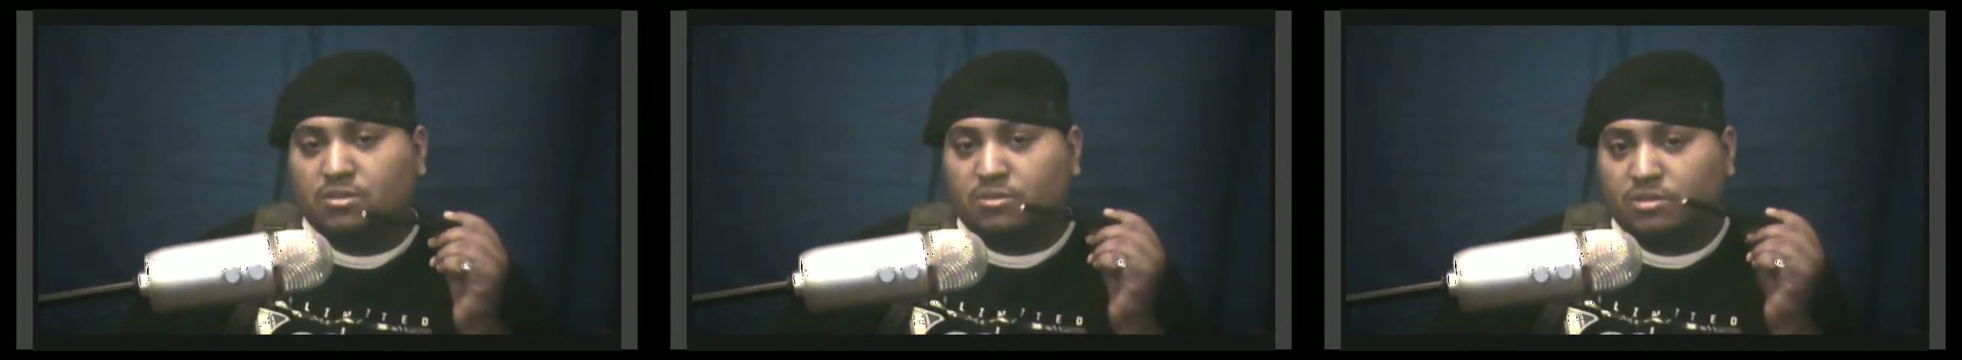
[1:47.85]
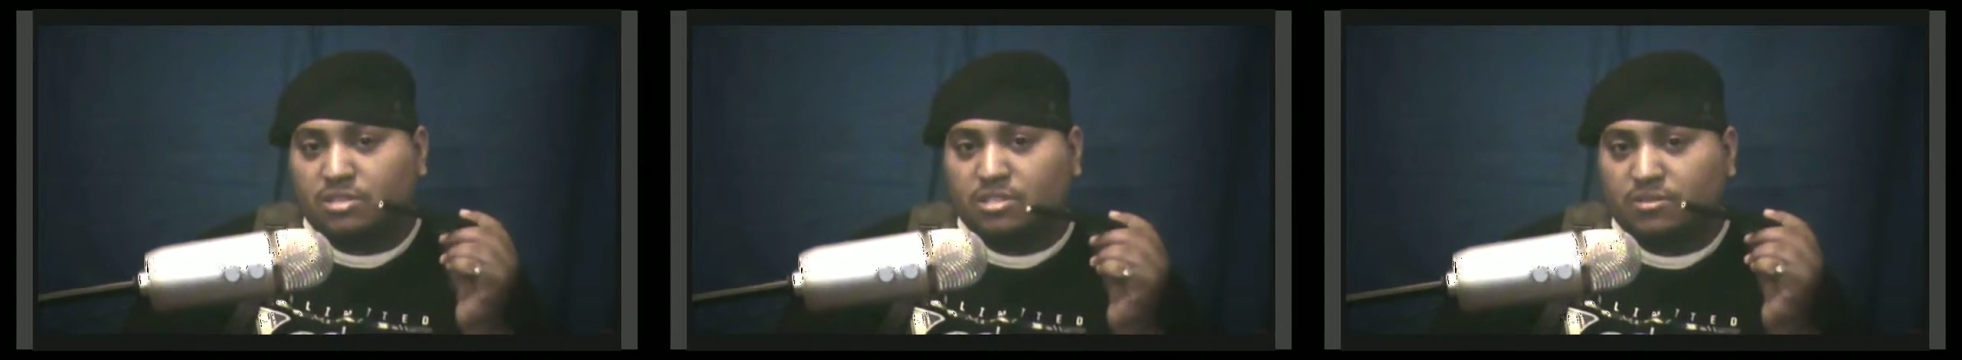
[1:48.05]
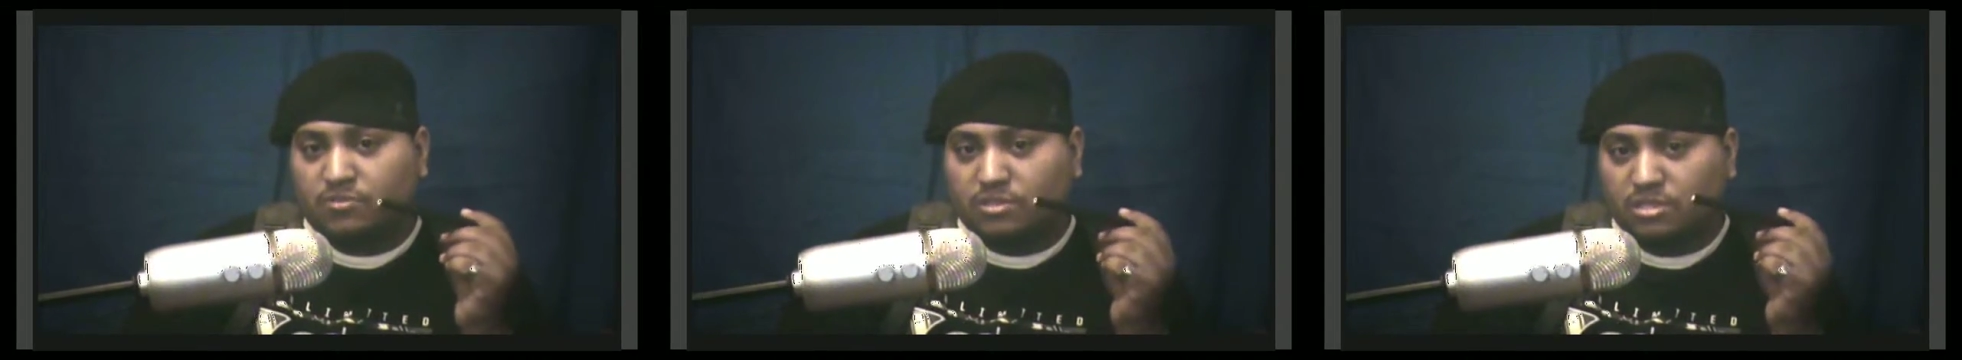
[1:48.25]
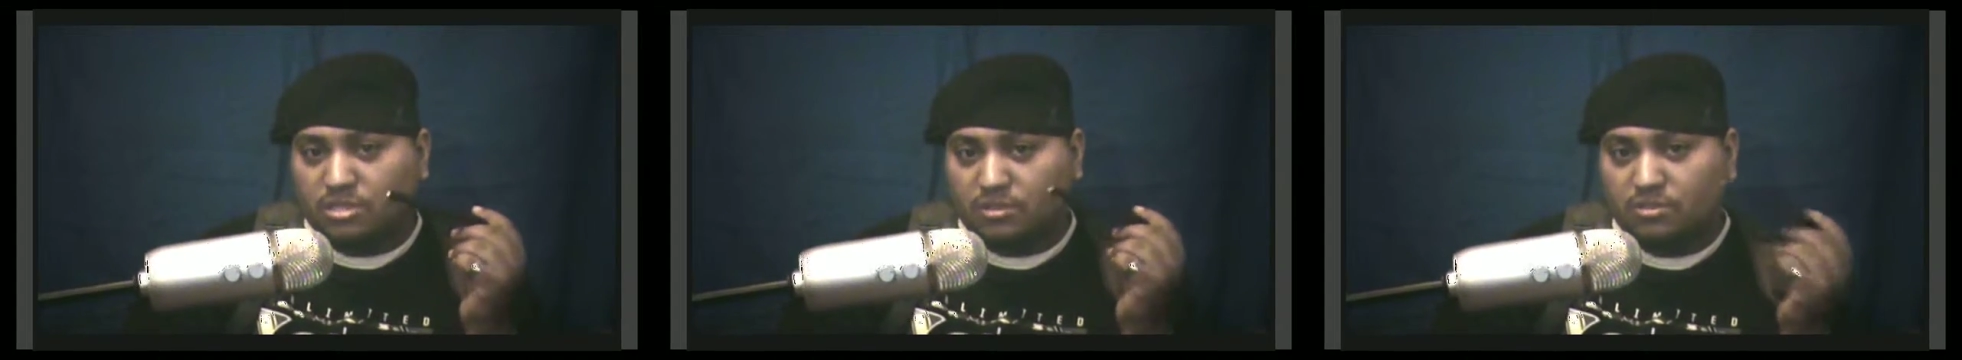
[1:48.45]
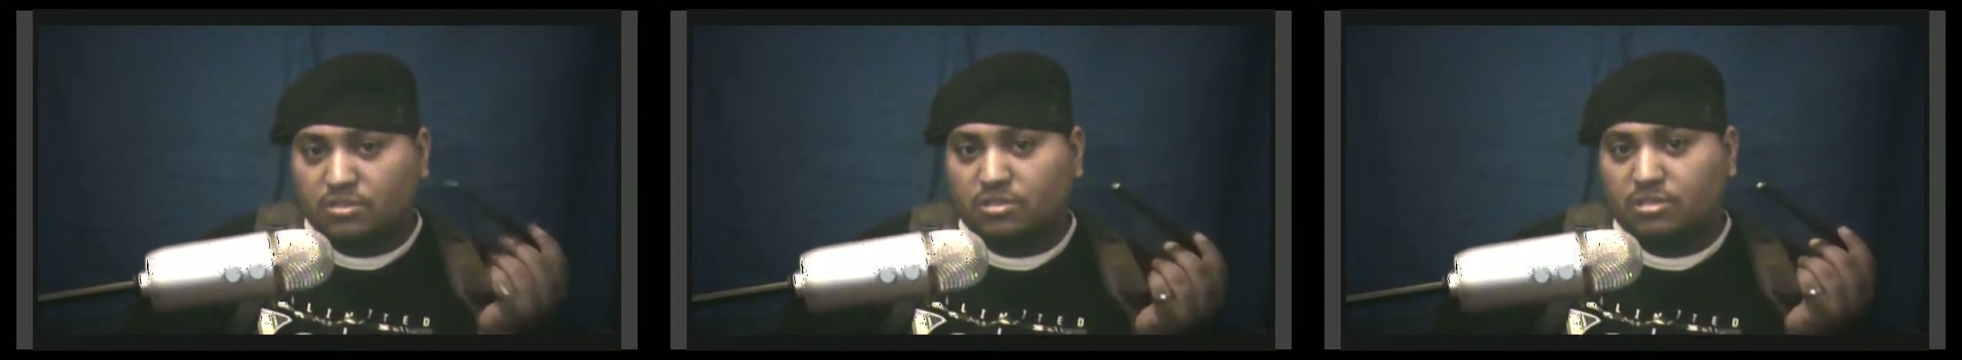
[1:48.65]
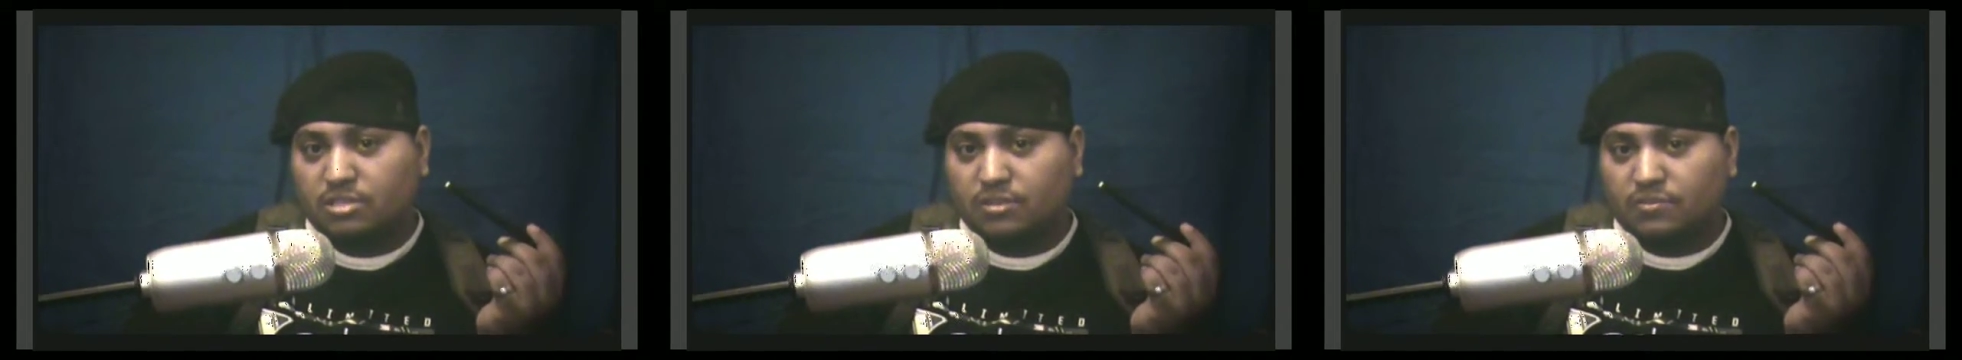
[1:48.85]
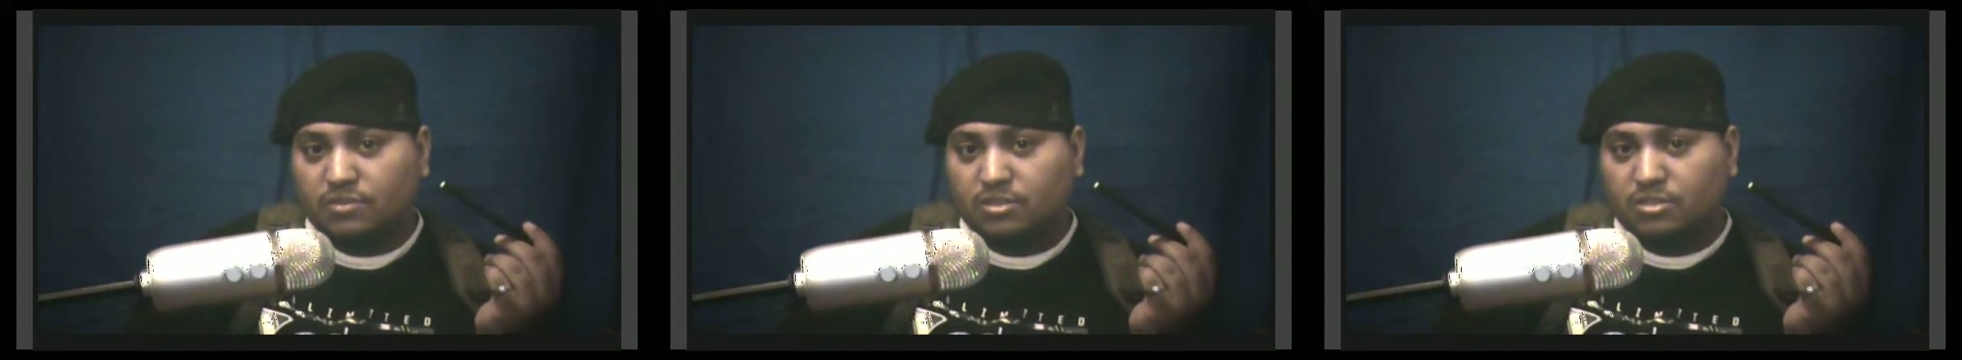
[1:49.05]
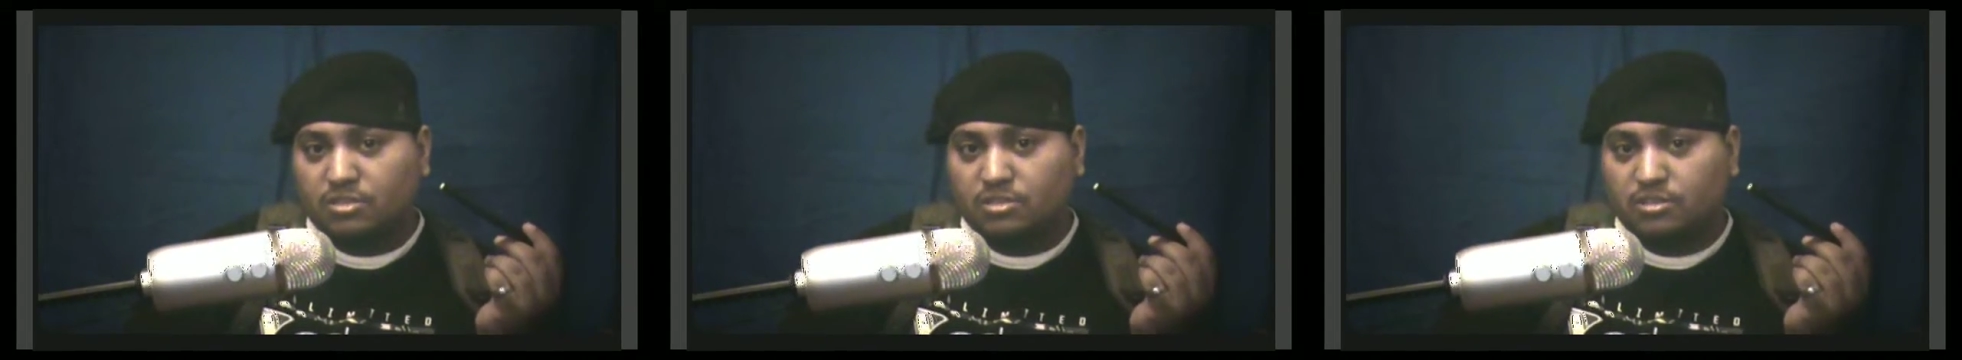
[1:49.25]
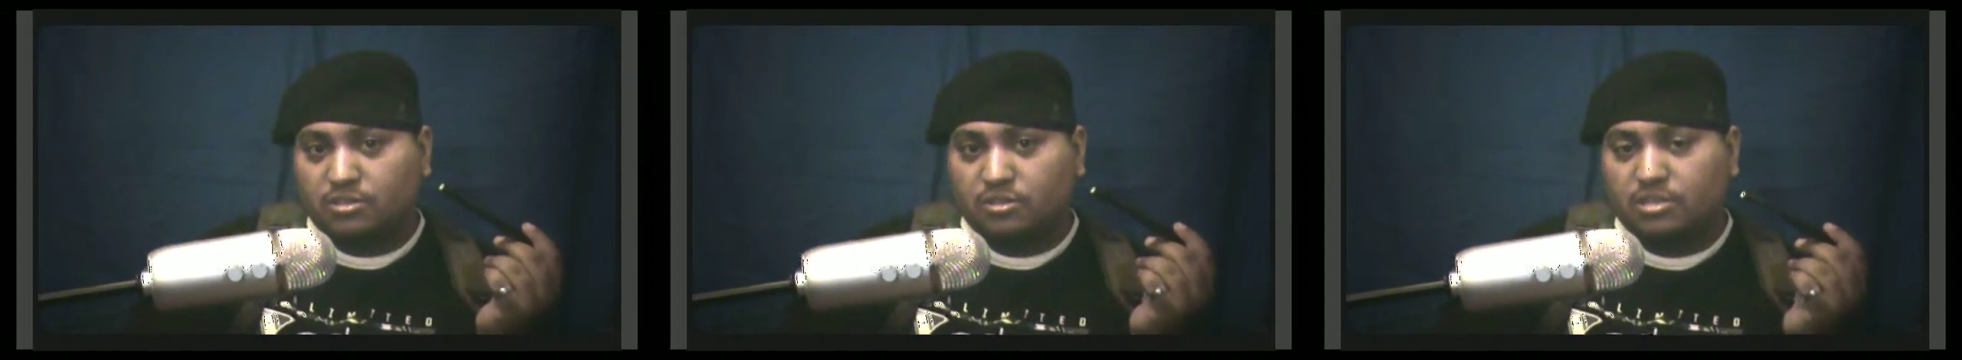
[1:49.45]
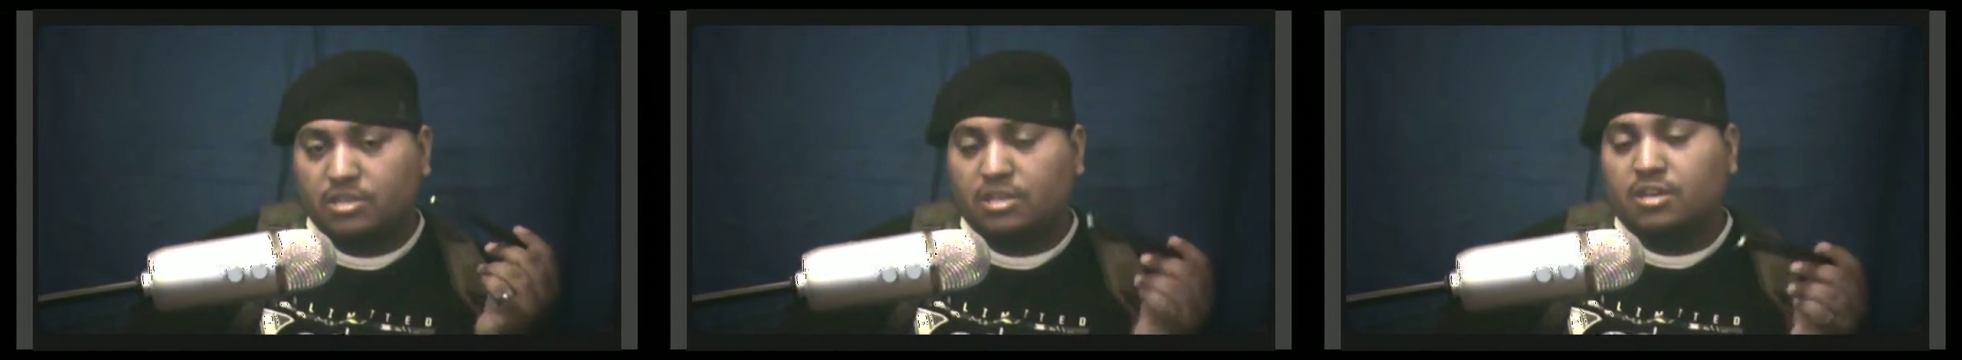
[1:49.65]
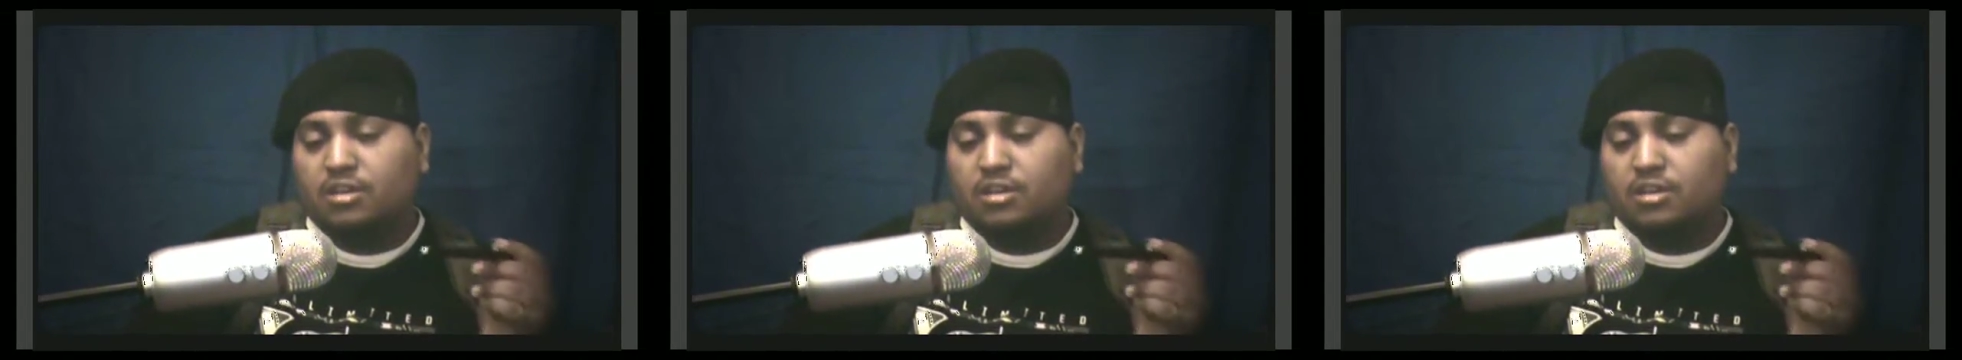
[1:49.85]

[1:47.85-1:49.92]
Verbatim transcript: order to receive your certificate or your degree.